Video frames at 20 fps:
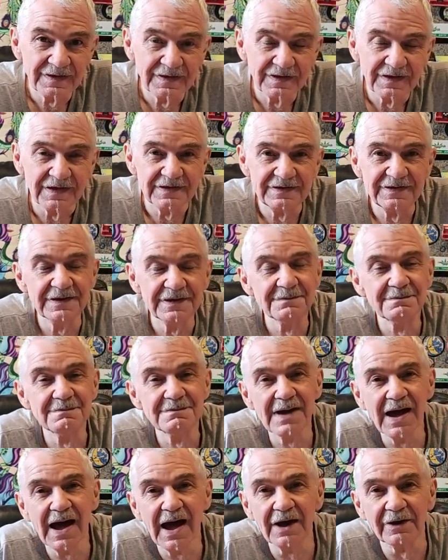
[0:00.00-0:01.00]
It didn't
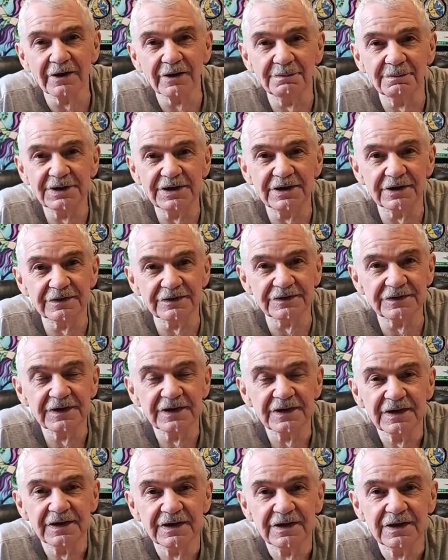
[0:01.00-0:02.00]
matter because
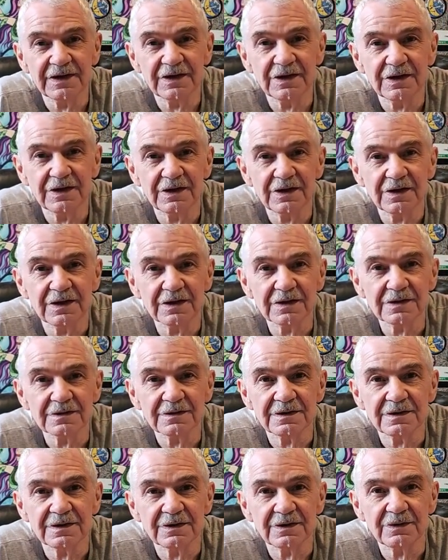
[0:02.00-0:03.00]

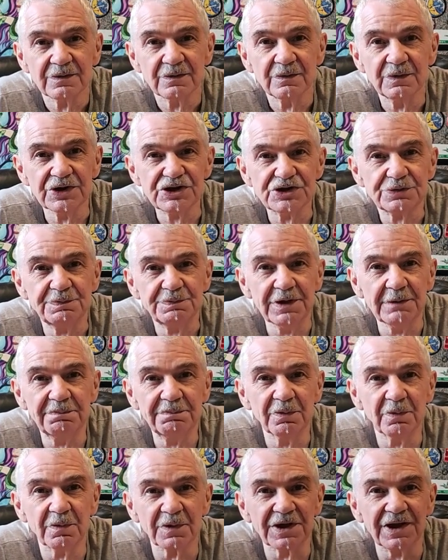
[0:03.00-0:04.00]
rich
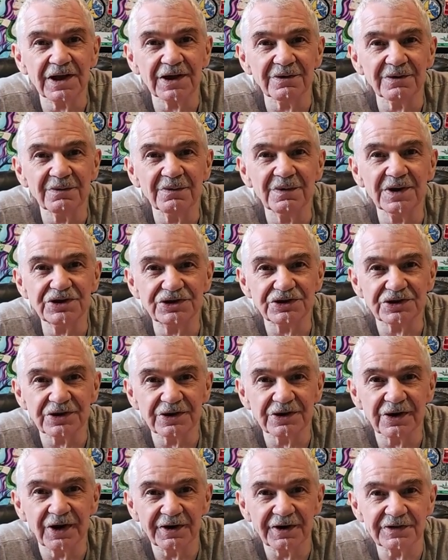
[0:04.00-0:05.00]
people were getting
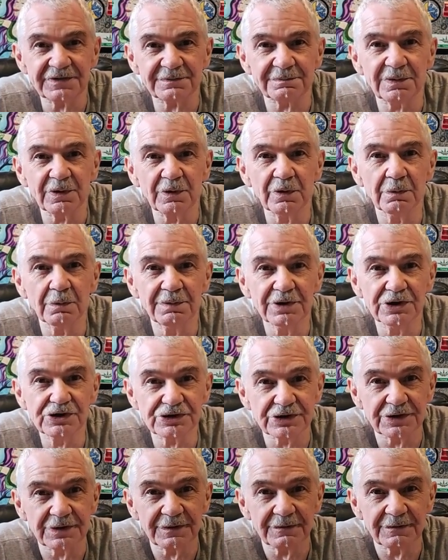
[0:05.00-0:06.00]
richer on its prohibition.